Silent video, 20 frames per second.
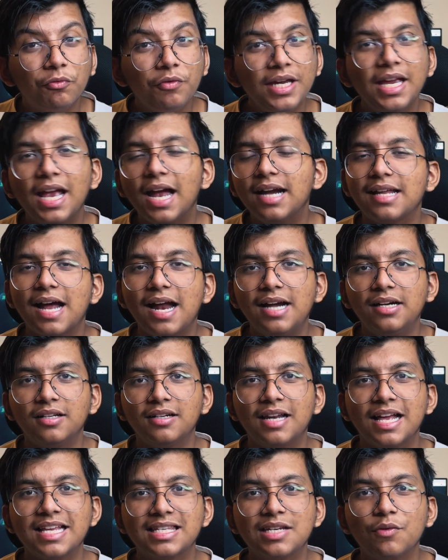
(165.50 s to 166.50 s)
We at
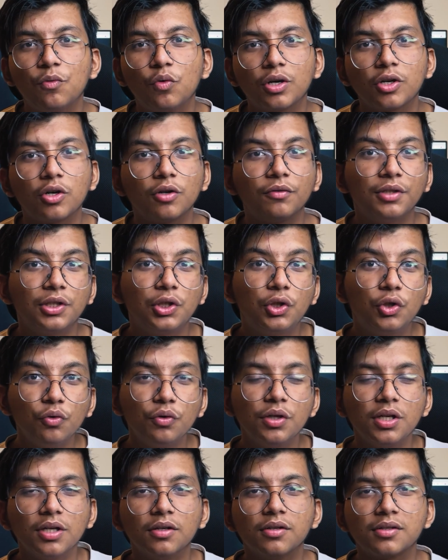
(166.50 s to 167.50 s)
Anton has devoted over
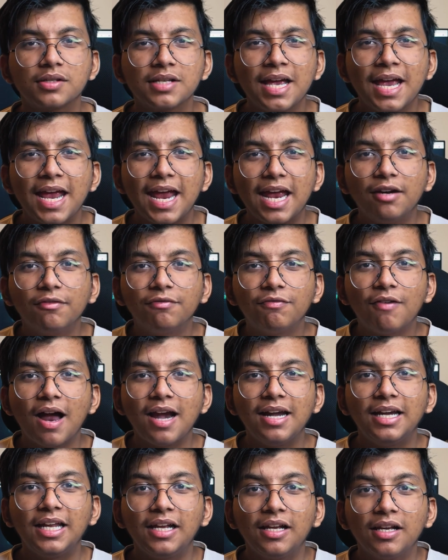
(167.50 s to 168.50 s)
2 years in
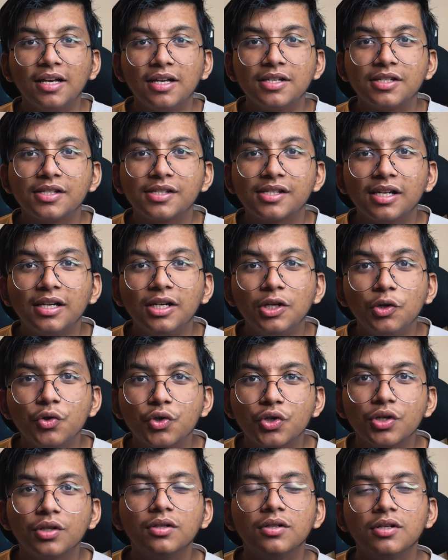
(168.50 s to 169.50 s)
finding
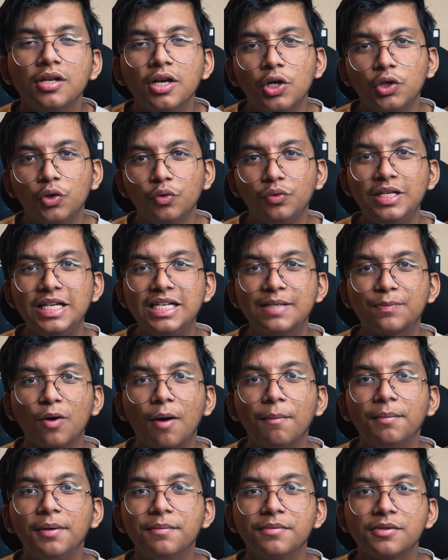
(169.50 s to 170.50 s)
solution to these
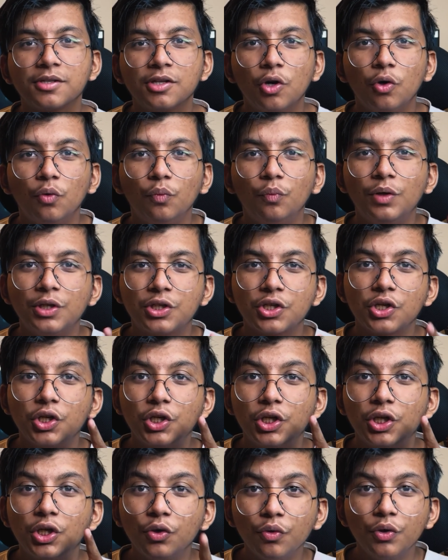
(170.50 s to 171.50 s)
problems which
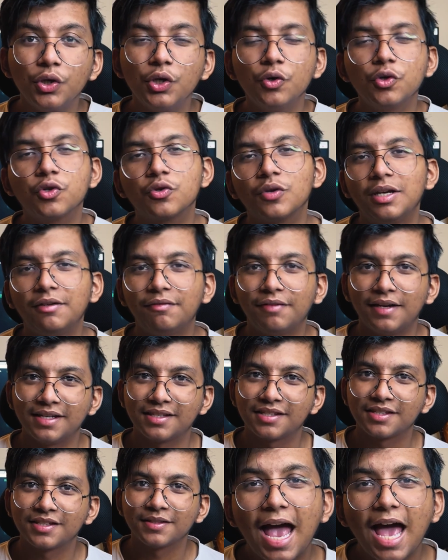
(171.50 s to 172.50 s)
you usually
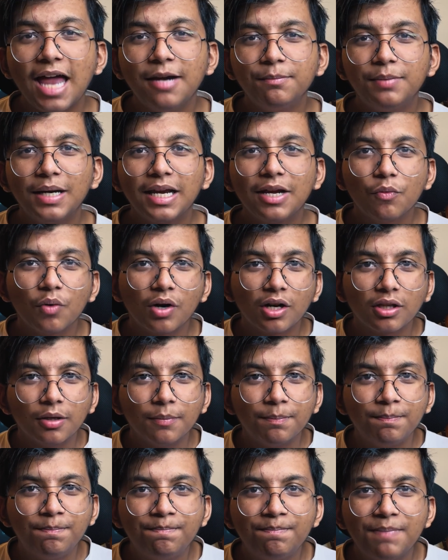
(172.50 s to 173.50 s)
face and bring one of the
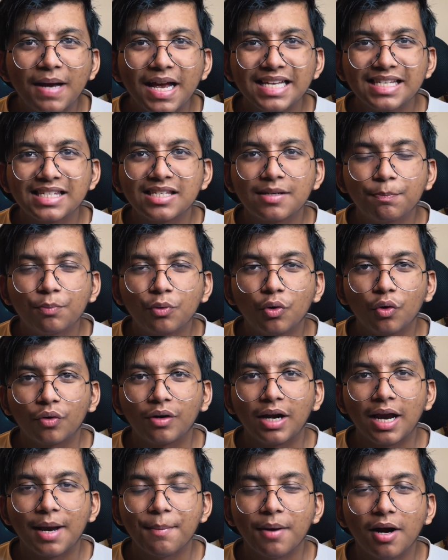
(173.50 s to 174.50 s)
best
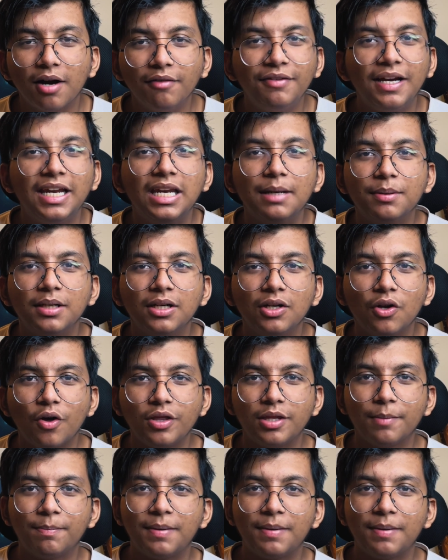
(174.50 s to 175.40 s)
program available on the